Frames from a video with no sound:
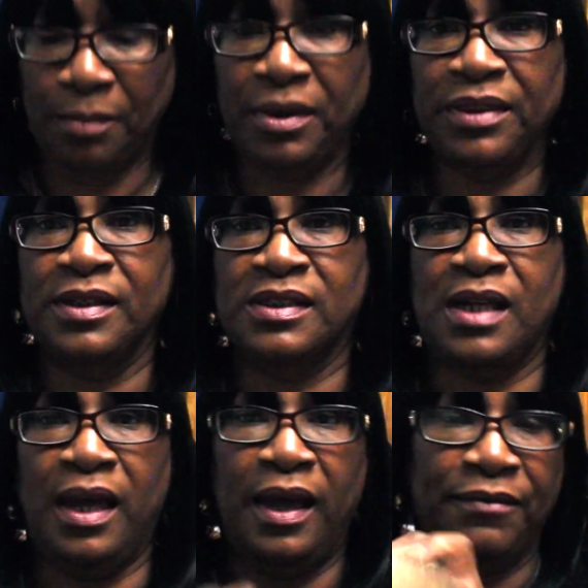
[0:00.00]
But this,
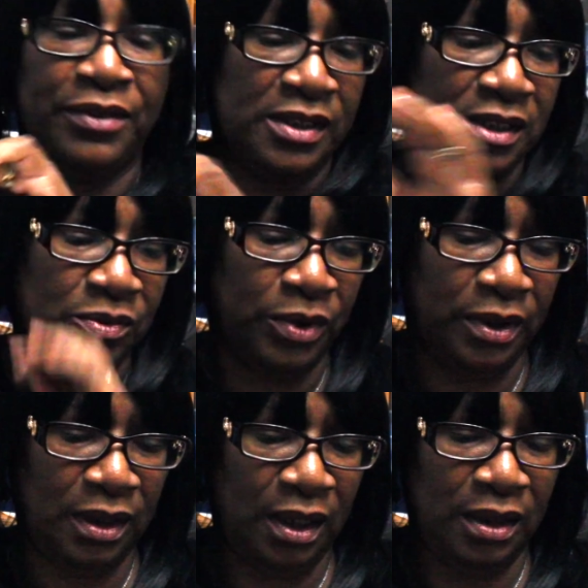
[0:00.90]
I have this
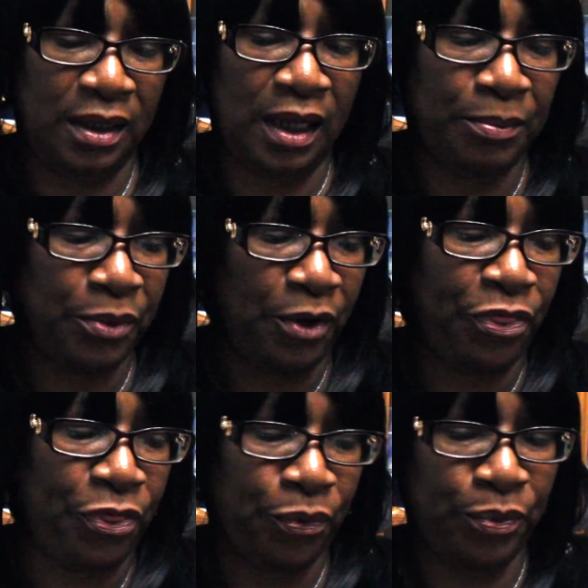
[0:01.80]
one, and then I bought
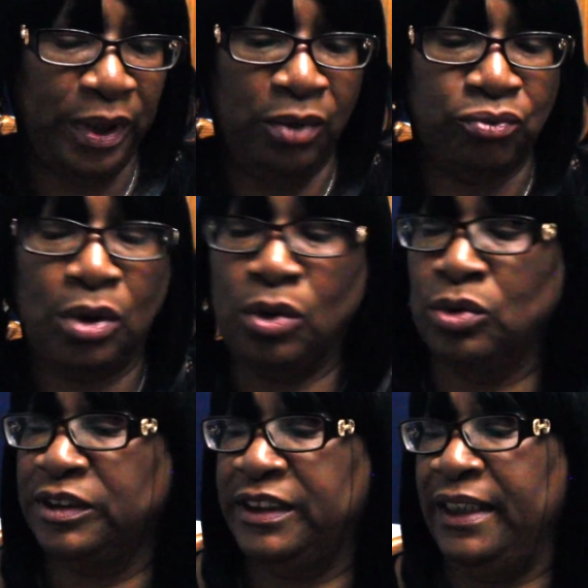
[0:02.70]
3 rolls.